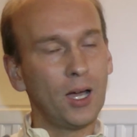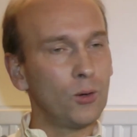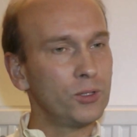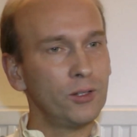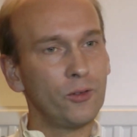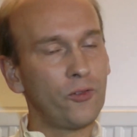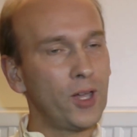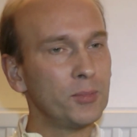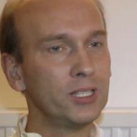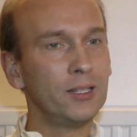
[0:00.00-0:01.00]
How did
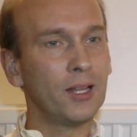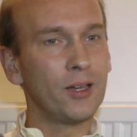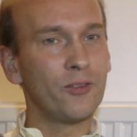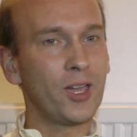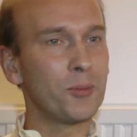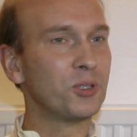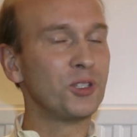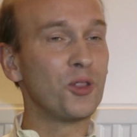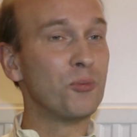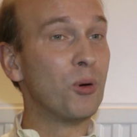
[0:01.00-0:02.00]
family life
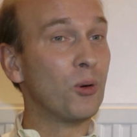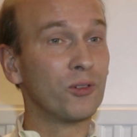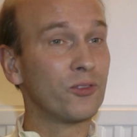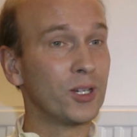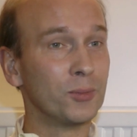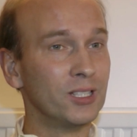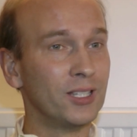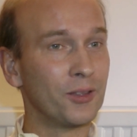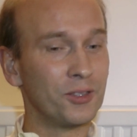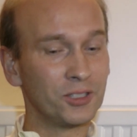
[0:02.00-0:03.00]
happen in the Born
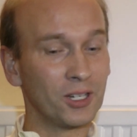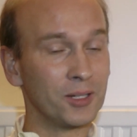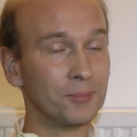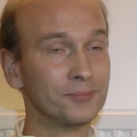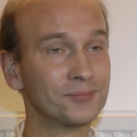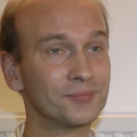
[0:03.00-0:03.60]
family at the time?